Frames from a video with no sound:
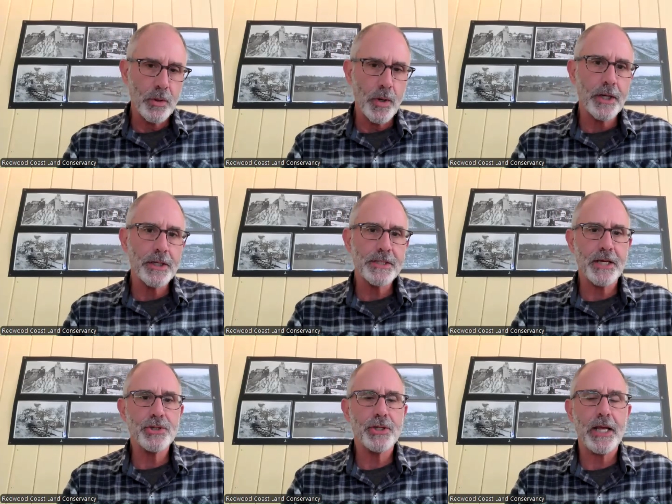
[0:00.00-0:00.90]
The
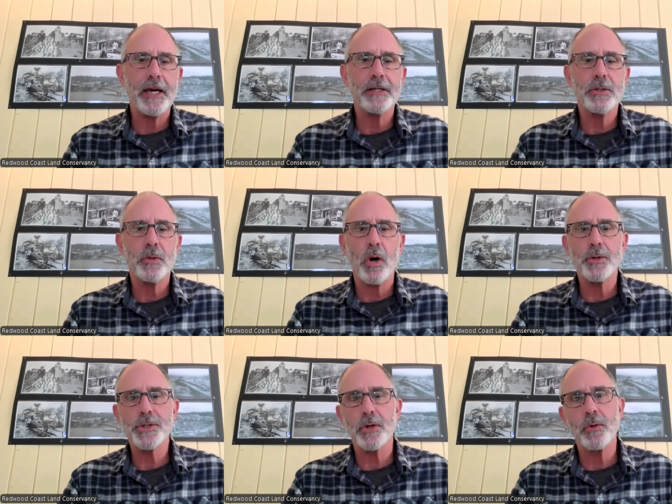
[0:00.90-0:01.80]
organization had to
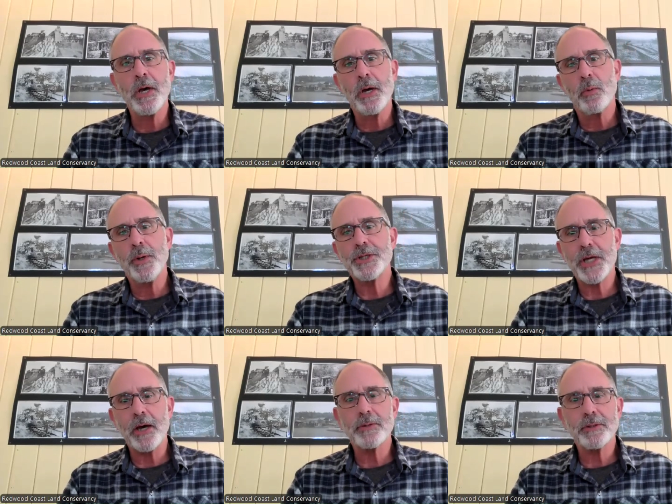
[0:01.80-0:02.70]
also
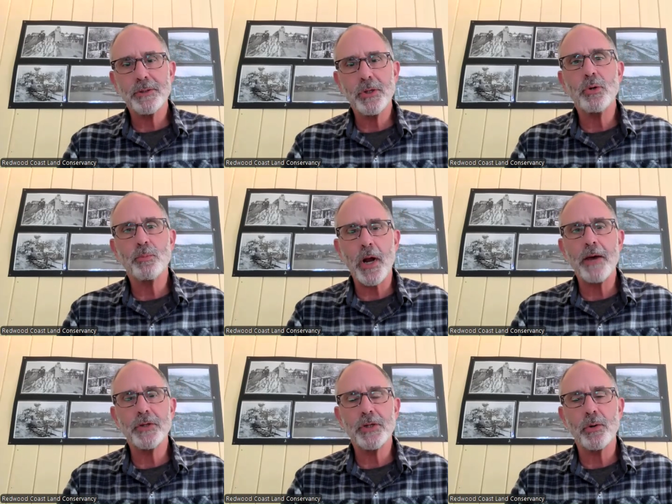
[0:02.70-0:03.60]
reach out to
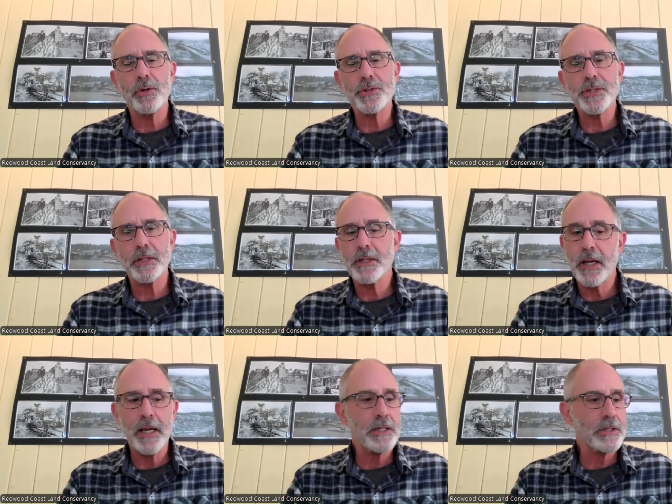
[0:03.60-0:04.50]
private donors,
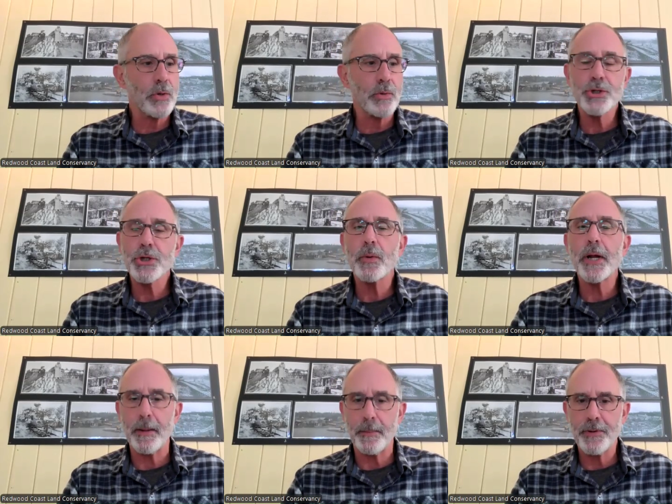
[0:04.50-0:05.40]
and the donors
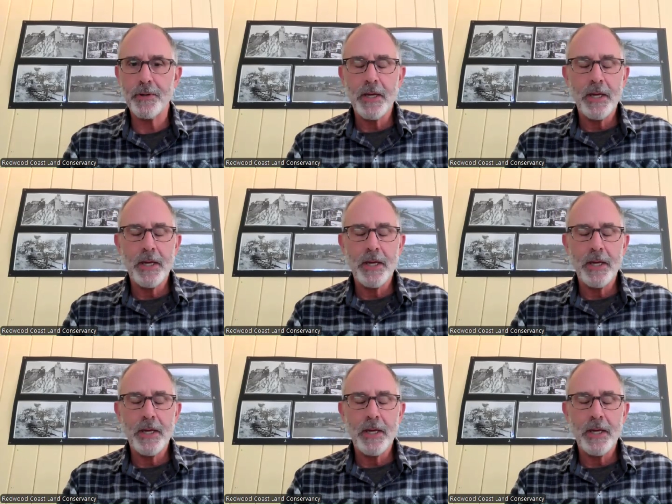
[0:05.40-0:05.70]
showed up.